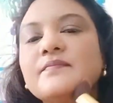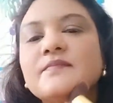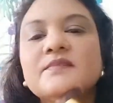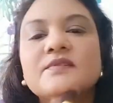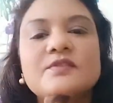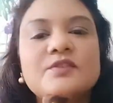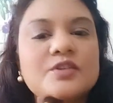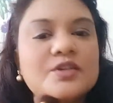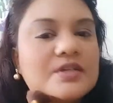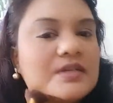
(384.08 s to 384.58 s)

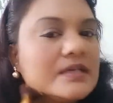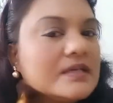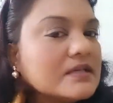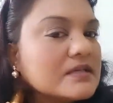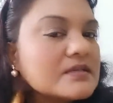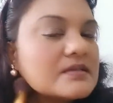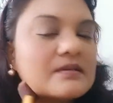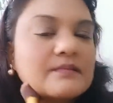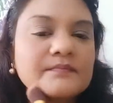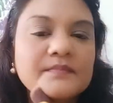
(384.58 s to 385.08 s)

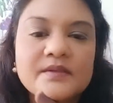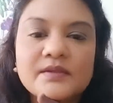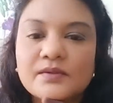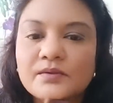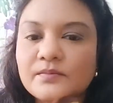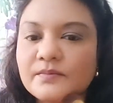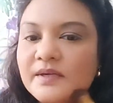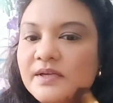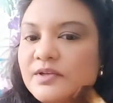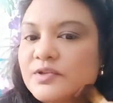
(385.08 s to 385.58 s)
cheeks, below
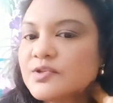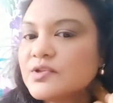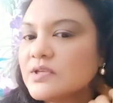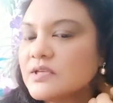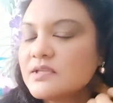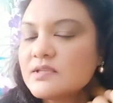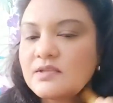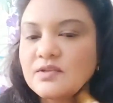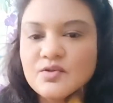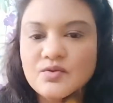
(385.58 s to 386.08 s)
my
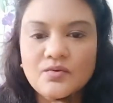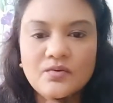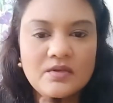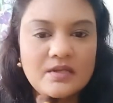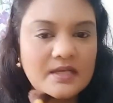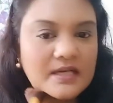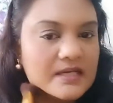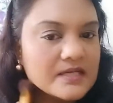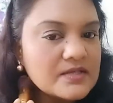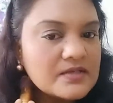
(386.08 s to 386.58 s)
cheeks, the
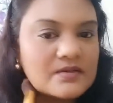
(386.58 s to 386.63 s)
jawline,